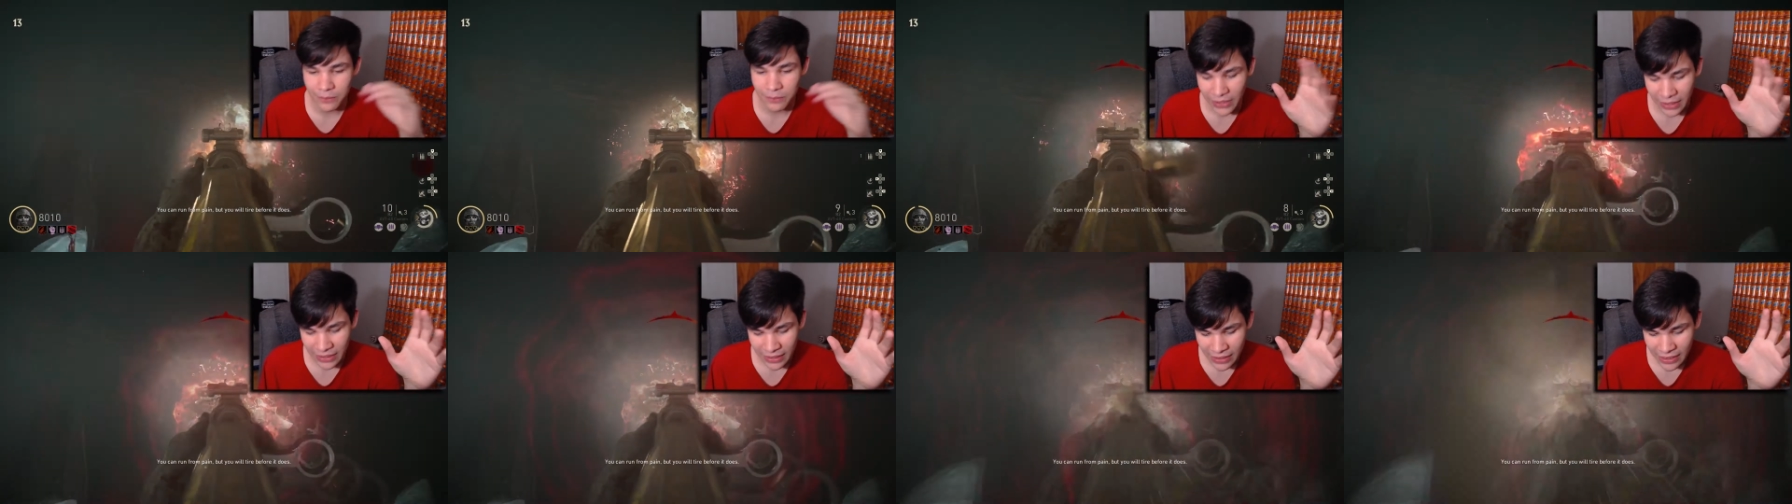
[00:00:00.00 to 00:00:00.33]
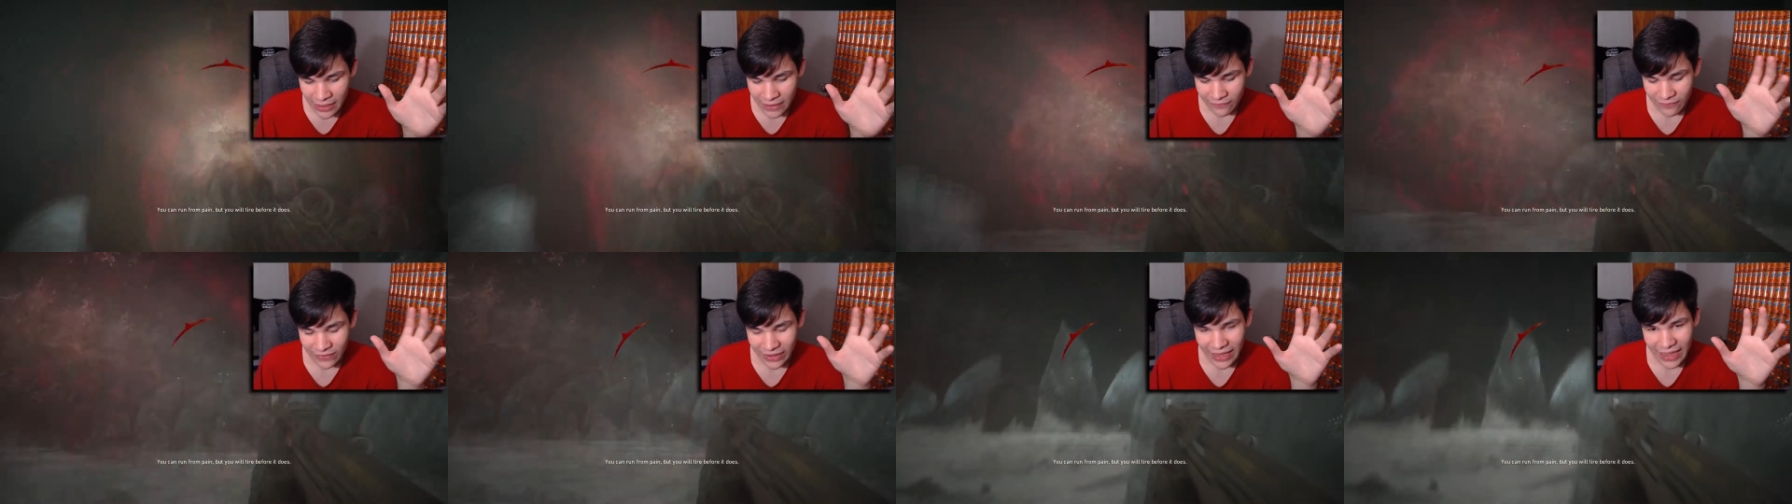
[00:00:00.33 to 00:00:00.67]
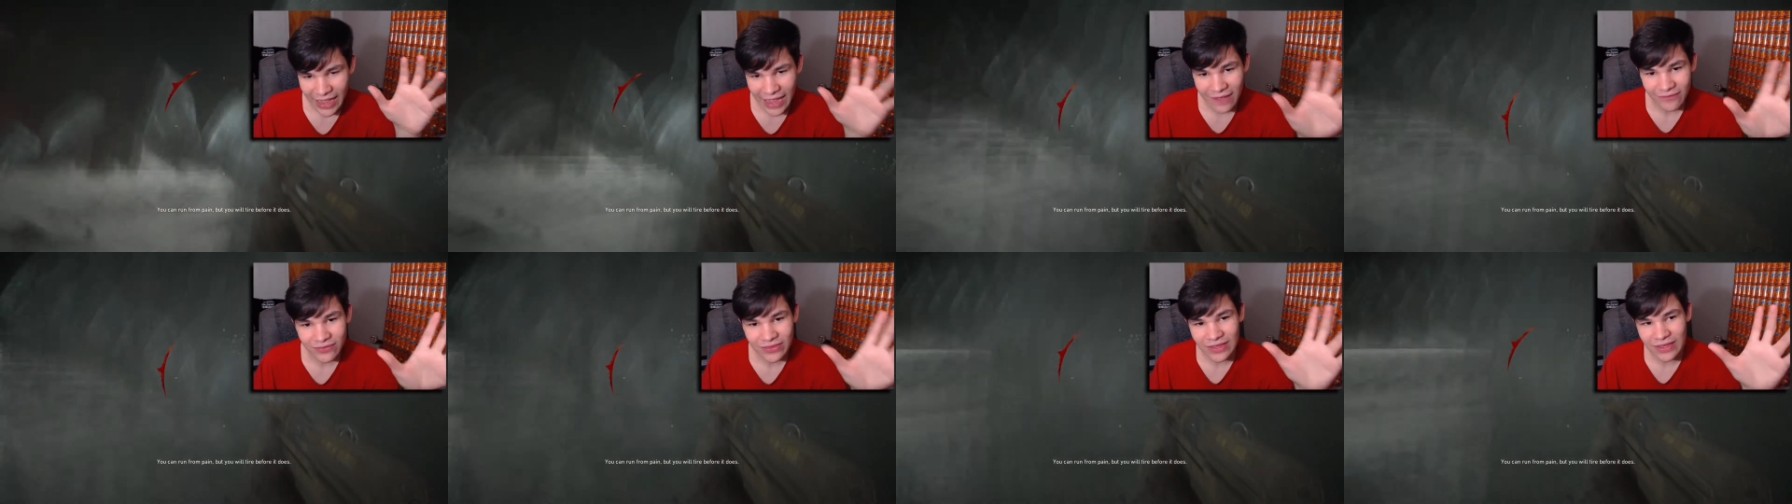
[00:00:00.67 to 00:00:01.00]
But if I
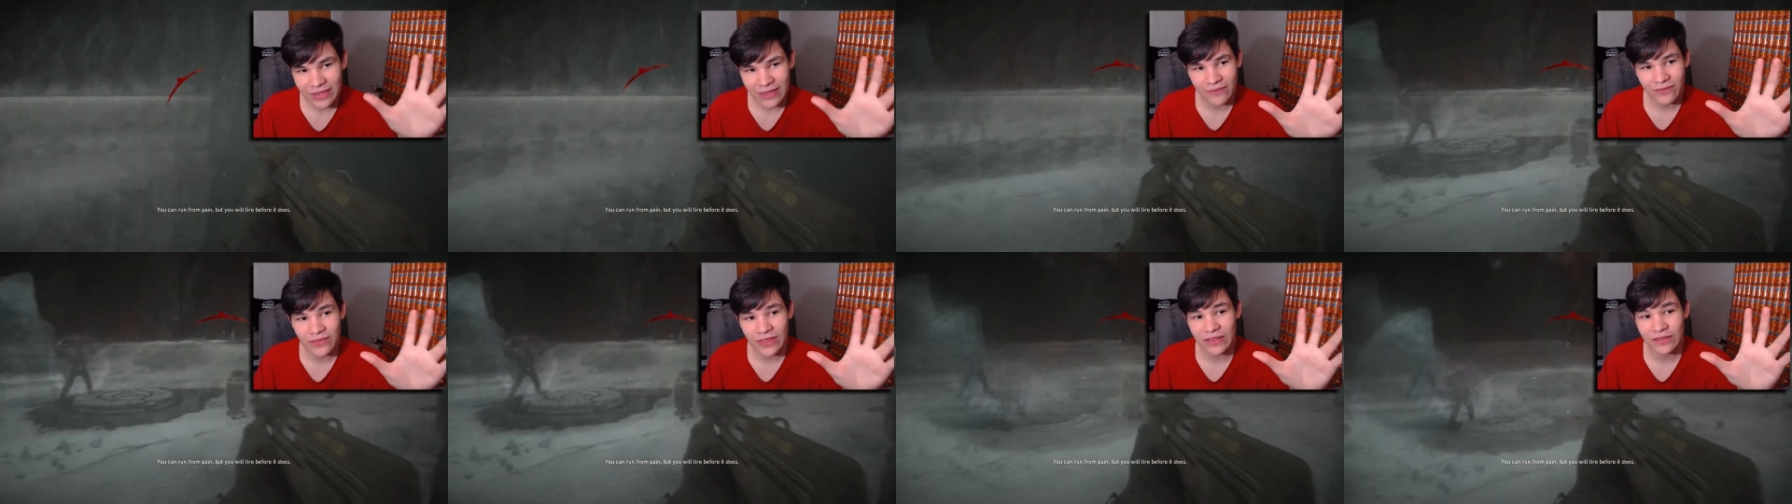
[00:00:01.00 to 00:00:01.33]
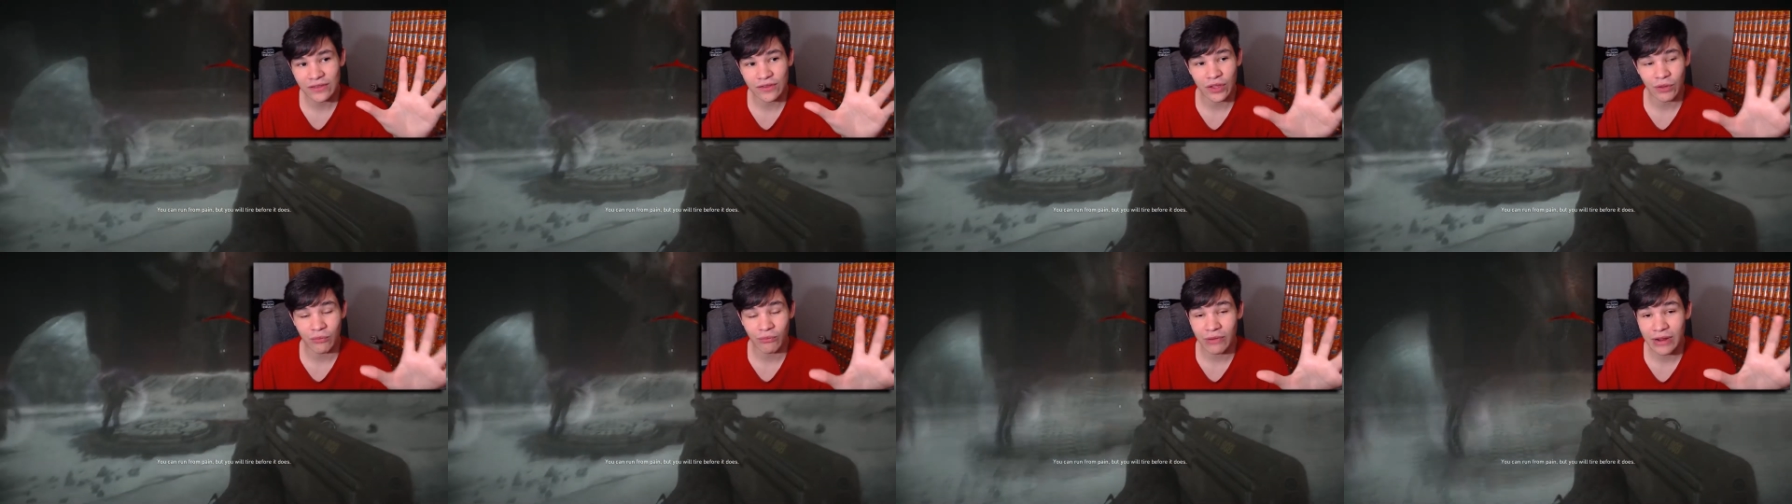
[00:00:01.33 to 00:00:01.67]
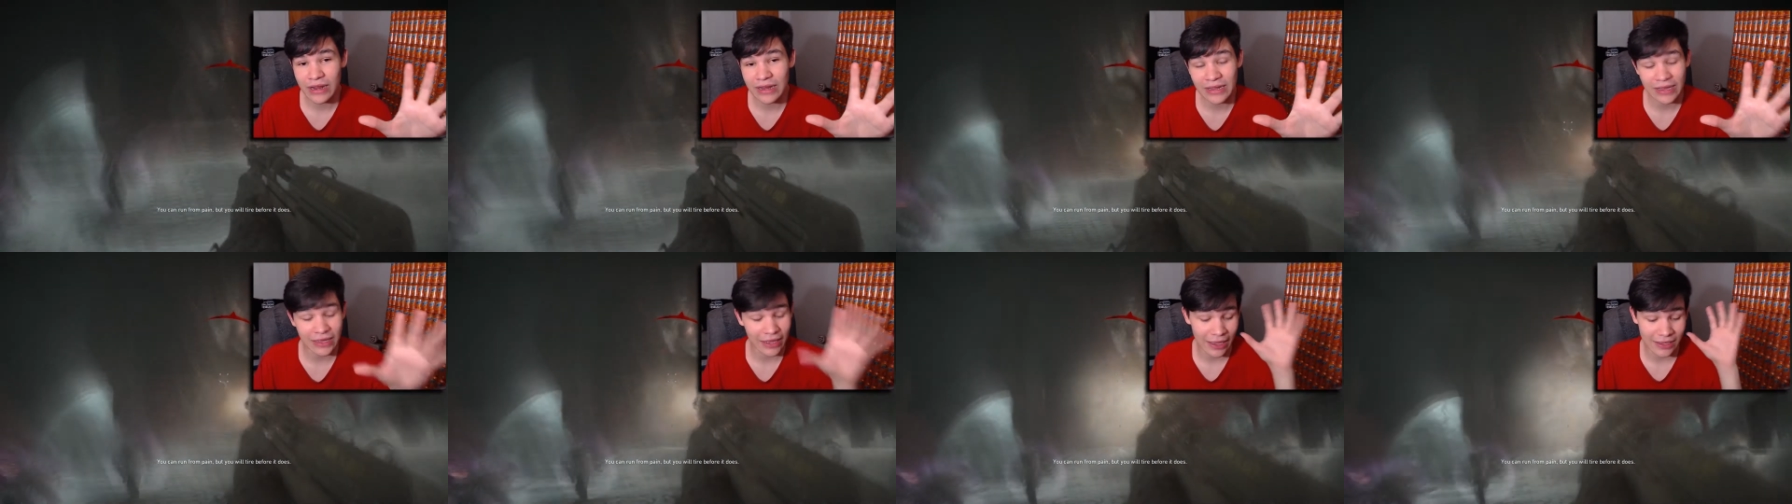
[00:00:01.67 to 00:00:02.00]
have to give this a
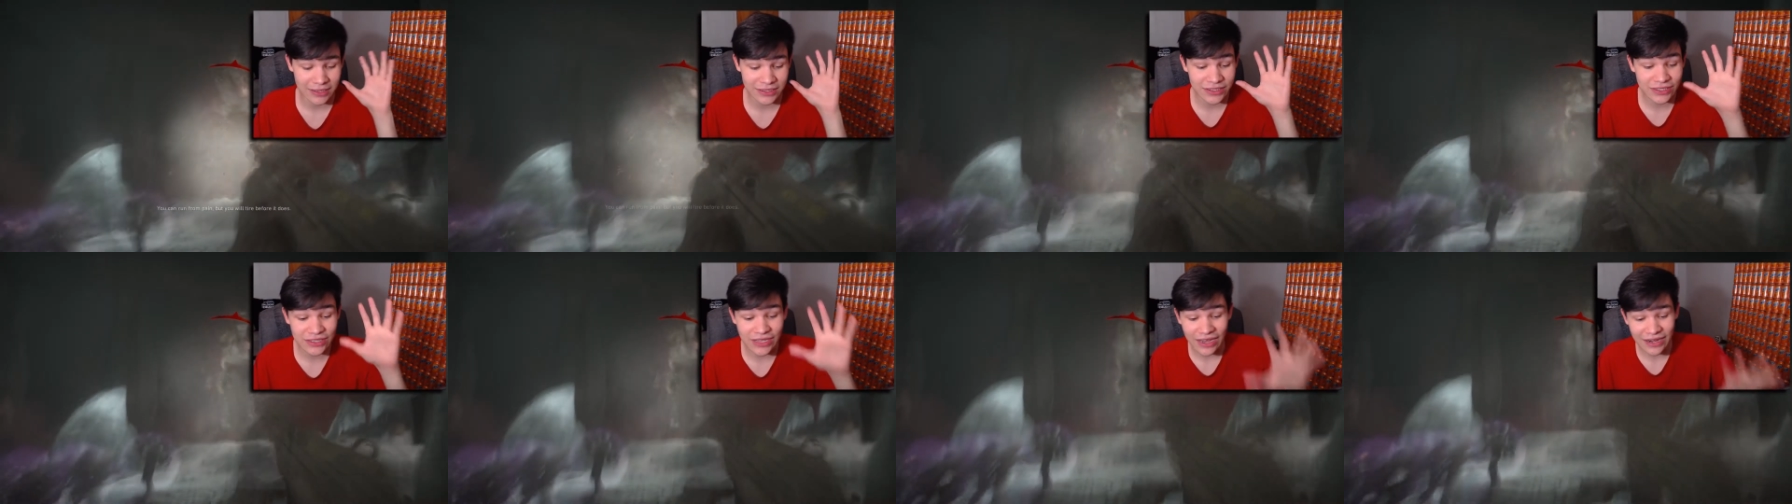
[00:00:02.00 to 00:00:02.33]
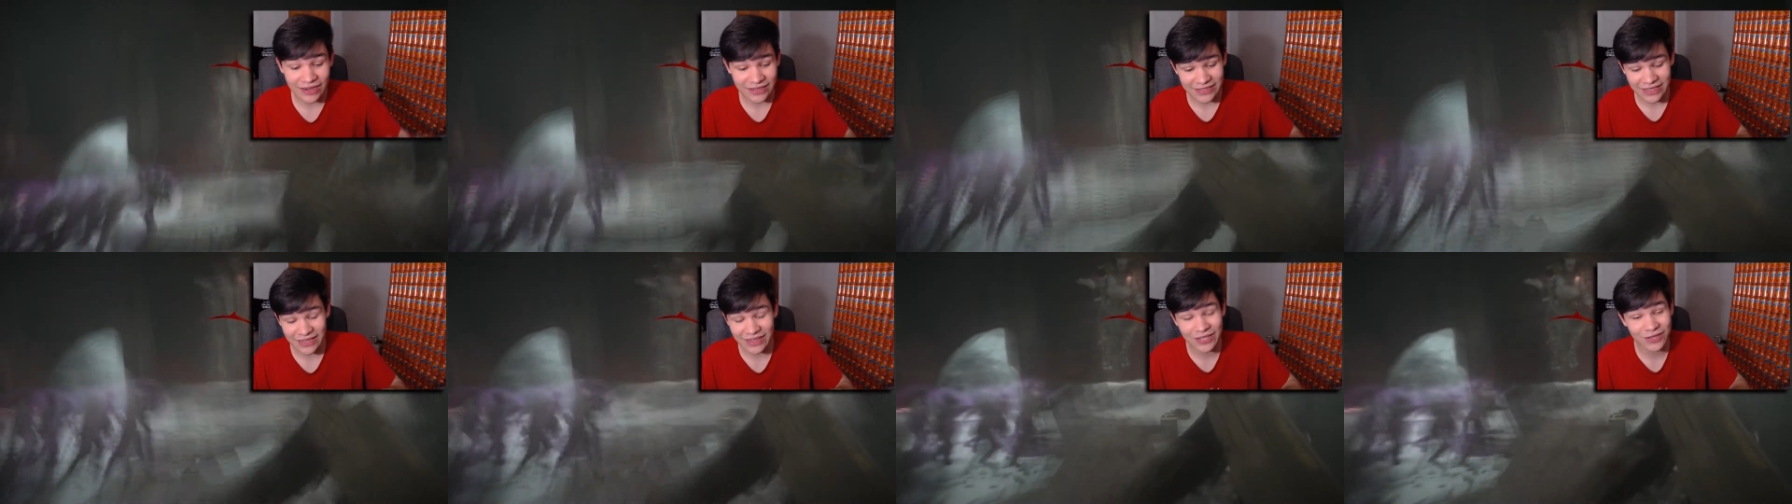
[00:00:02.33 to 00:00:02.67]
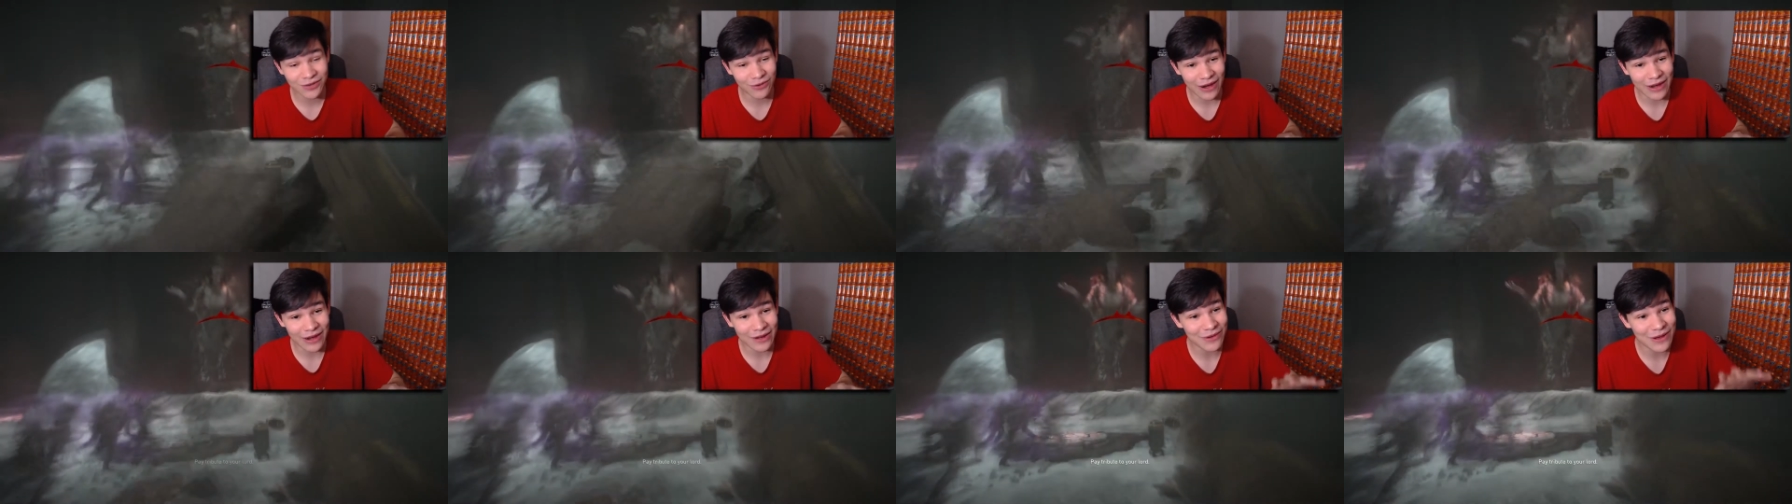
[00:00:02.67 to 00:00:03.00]
rating, I just gotta say
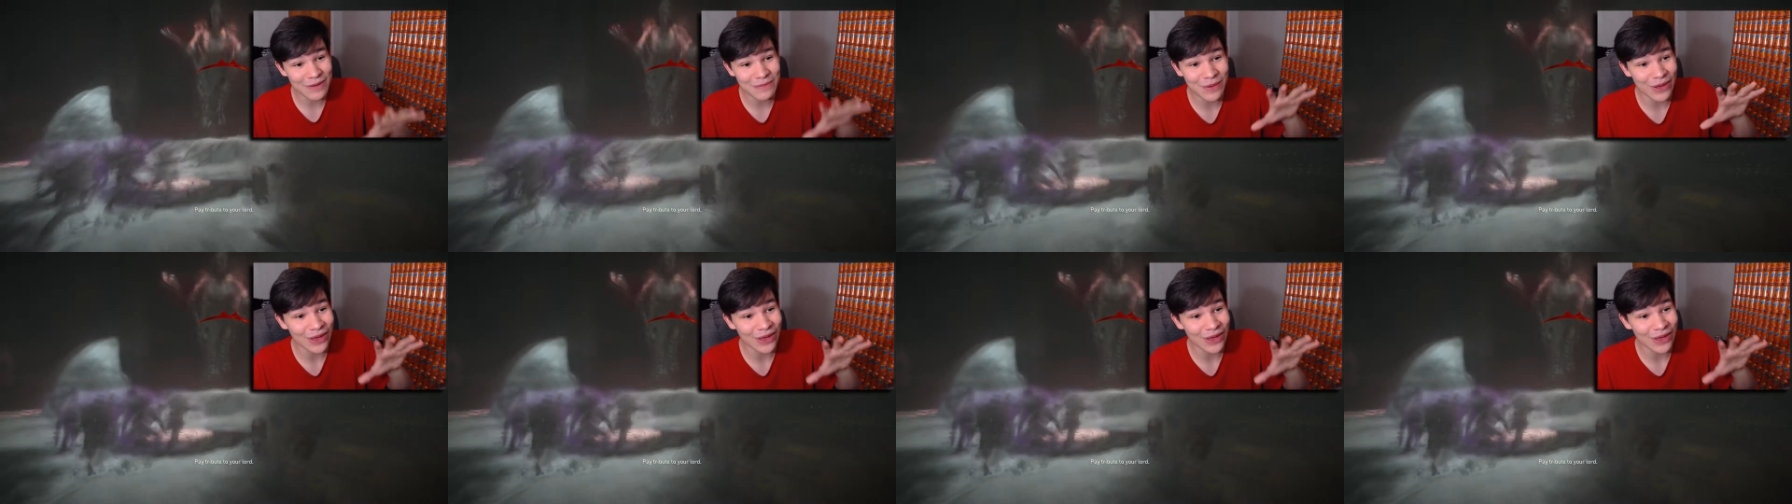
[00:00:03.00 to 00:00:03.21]
this right away,